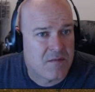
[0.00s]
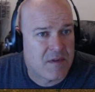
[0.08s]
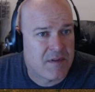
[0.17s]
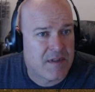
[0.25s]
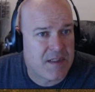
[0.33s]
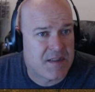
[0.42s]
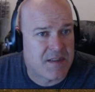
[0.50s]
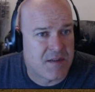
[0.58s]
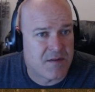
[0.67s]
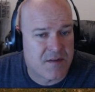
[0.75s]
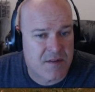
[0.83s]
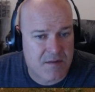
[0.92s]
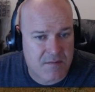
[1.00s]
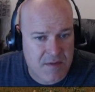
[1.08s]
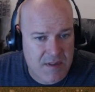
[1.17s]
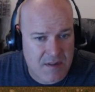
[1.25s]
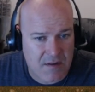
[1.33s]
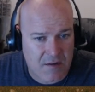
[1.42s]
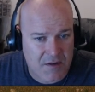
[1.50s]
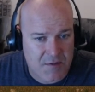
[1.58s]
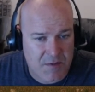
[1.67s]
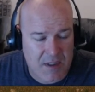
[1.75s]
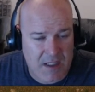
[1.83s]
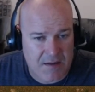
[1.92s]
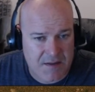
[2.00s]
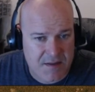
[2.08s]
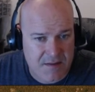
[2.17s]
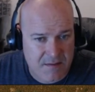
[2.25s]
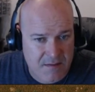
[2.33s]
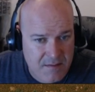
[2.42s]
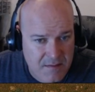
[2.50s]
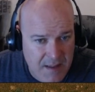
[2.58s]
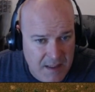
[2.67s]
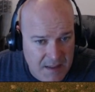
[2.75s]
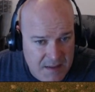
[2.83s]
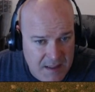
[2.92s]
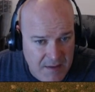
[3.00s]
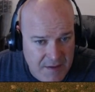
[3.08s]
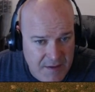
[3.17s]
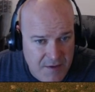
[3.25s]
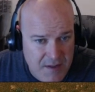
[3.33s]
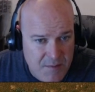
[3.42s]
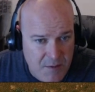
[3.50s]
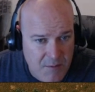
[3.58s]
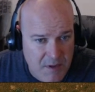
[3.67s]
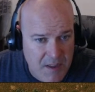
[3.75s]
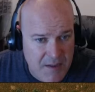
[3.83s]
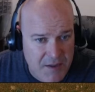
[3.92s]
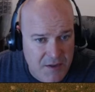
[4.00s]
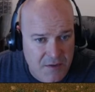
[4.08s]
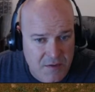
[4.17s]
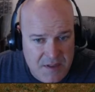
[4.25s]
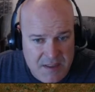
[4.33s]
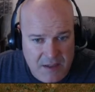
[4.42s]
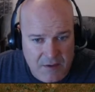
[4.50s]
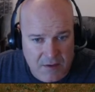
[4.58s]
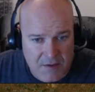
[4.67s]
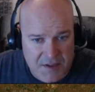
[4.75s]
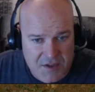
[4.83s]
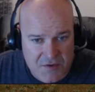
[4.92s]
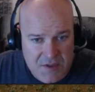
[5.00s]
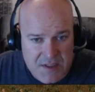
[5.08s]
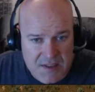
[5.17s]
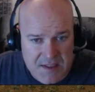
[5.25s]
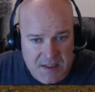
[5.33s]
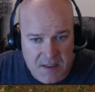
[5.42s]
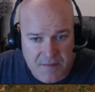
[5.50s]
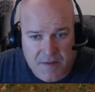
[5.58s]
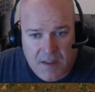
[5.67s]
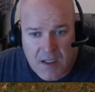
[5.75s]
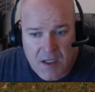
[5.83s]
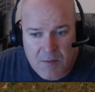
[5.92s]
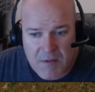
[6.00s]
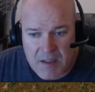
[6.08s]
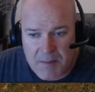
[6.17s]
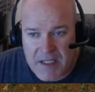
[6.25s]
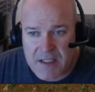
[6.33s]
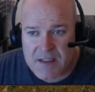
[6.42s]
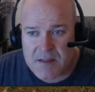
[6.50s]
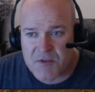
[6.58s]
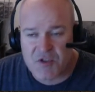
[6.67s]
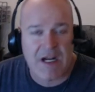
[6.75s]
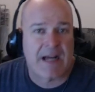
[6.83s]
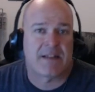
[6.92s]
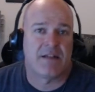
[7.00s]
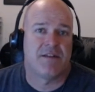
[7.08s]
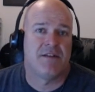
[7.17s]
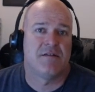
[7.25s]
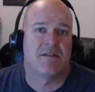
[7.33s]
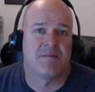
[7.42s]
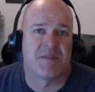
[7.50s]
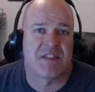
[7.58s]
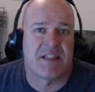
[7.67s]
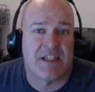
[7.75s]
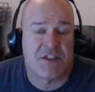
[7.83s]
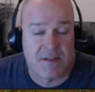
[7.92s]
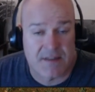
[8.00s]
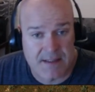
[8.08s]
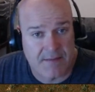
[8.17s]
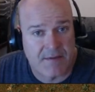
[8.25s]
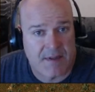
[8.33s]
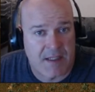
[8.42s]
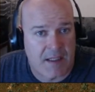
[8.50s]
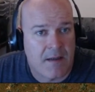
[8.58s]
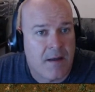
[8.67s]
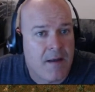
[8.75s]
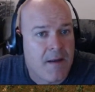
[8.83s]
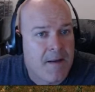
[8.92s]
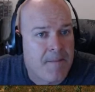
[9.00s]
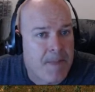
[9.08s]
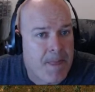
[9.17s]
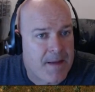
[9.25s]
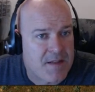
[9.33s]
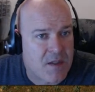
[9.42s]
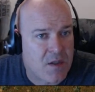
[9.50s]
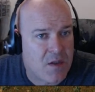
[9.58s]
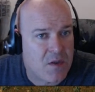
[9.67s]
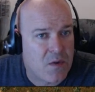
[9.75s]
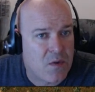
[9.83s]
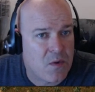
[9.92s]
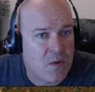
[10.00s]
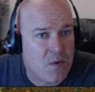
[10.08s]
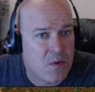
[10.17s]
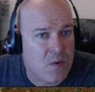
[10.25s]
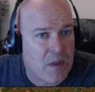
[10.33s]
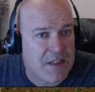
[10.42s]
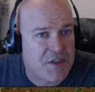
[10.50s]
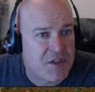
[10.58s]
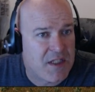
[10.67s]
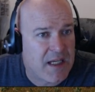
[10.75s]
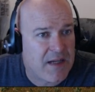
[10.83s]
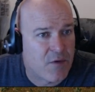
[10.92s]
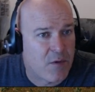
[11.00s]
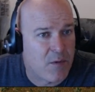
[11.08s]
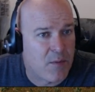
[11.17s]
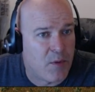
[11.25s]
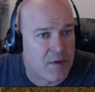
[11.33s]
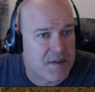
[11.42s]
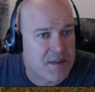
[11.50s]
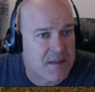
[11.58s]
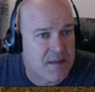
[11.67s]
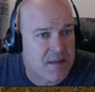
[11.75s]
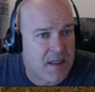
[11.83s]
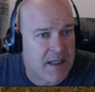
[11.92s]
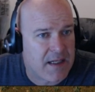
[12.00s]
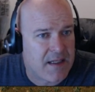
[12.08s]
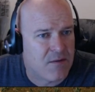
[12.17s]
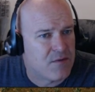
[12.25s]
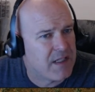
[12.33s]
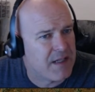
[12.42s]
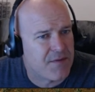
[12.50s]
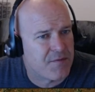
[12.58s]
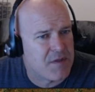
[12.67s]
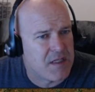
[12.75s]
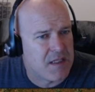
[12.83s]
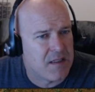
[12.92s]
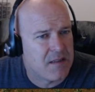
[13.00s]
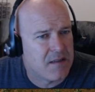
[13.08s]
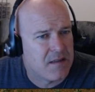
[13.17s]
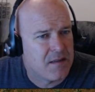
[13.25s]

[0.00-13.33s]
one of these dudes, one of these large warehouse things down here, because what we're going to do is tear out all these trees and stuff. We got to make some track down here and some stations and everything. So I should have roboports. I only have 3.